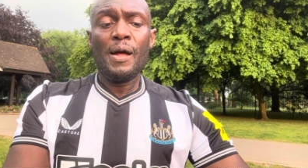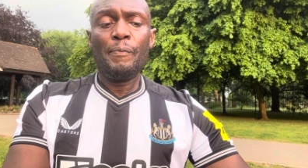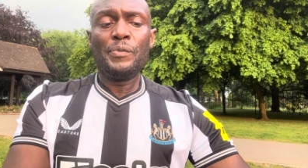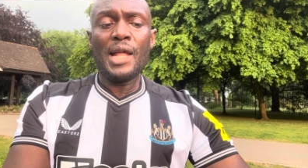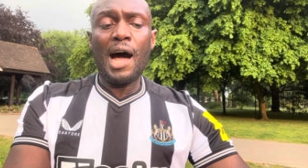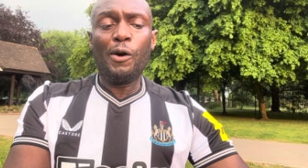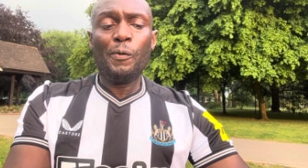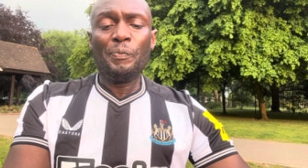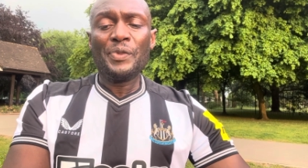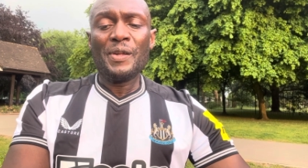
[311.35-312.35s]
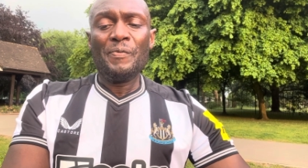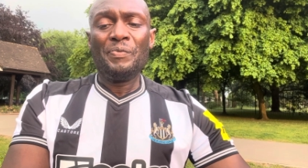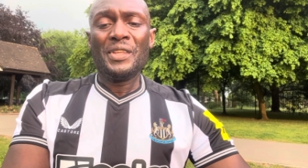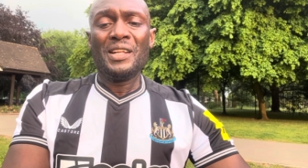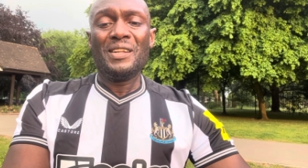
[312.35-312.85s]
Now,
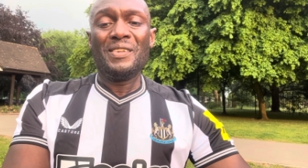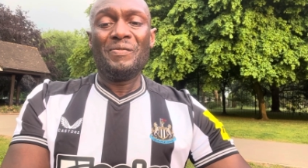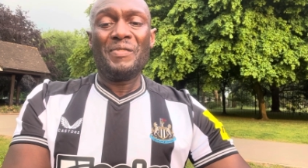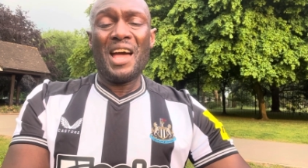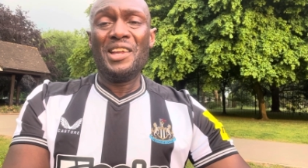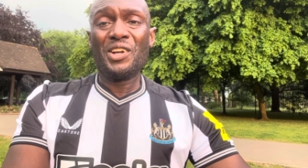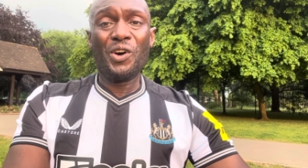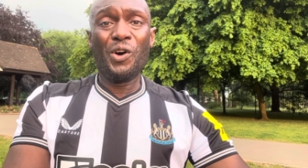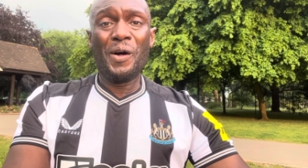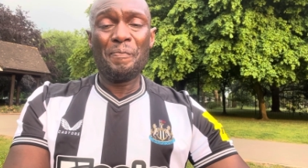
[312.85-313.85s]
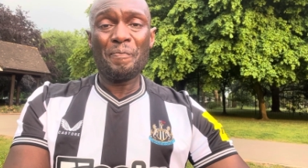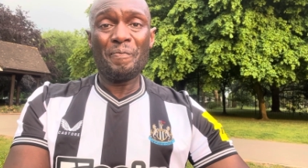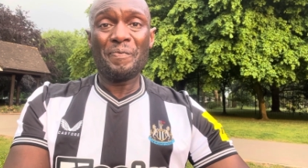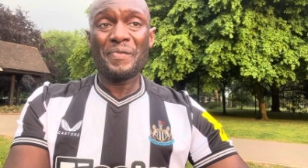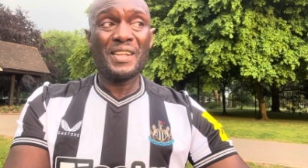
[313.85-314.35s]
there you go.
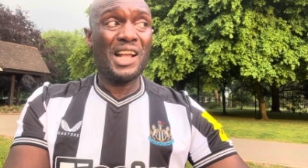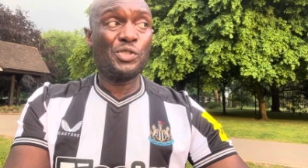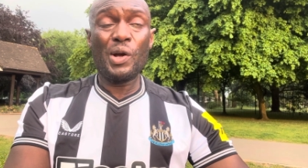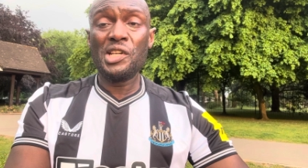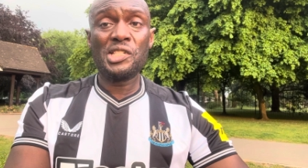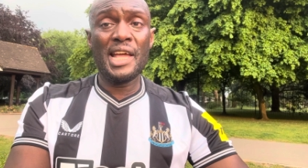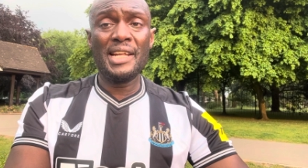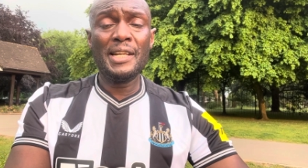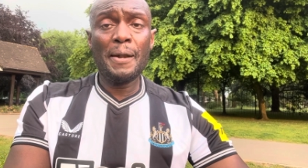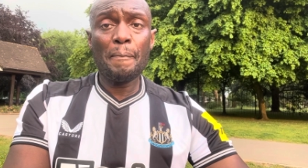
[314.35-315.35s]
That's what he's saying.